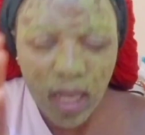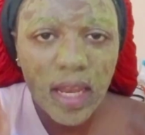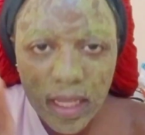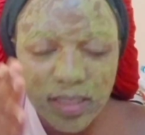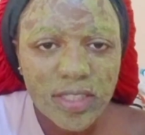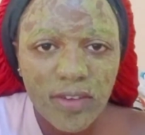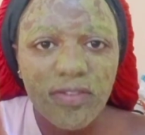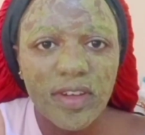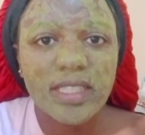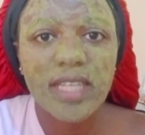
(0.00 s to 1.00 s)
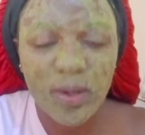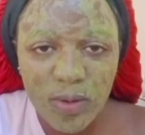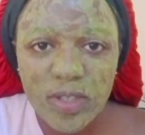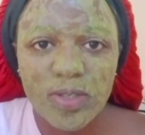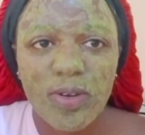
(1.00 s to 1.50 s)
cleanse your
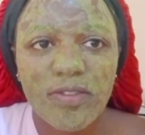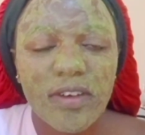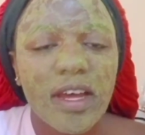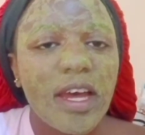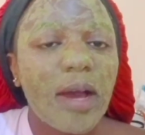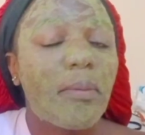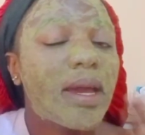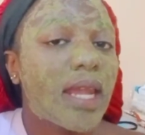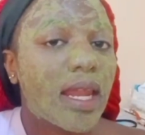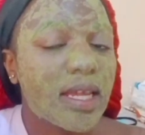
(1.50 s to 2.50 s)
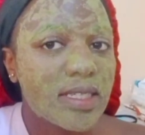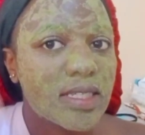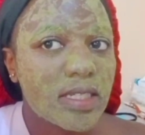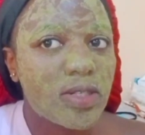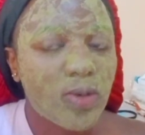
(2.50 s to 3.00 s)
face and wash off. Mine, I
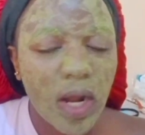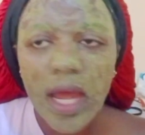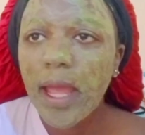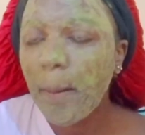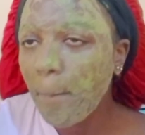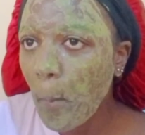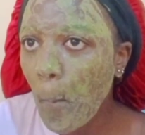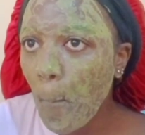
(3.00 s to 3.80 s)
let it dry.